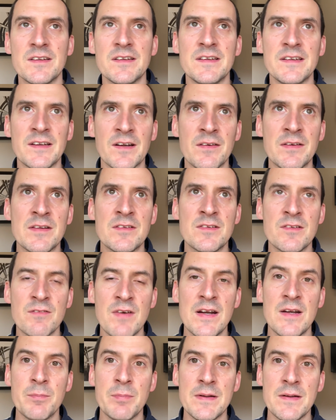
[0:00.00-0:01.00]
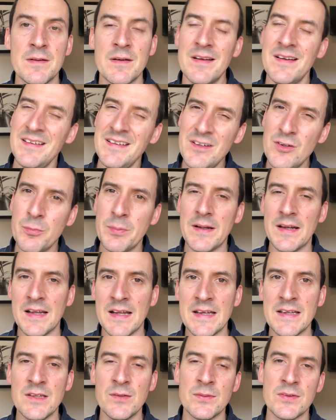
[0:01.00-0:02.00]
you know, he's developing a little bit
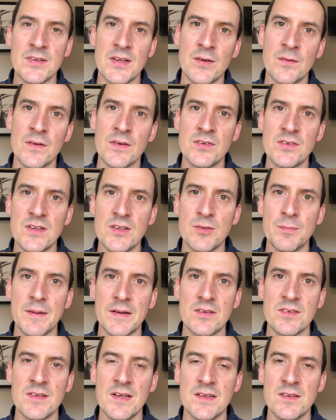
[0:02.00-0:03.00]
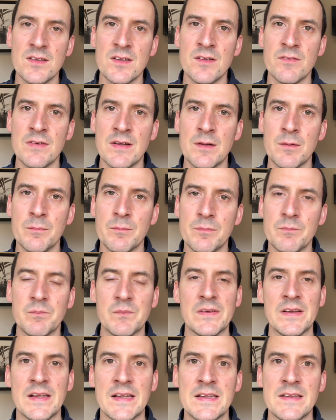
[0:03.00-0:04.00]
late, you'd say, although centre-backs tend to develop
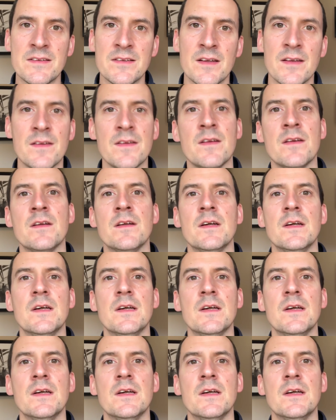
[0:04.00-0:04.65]
later than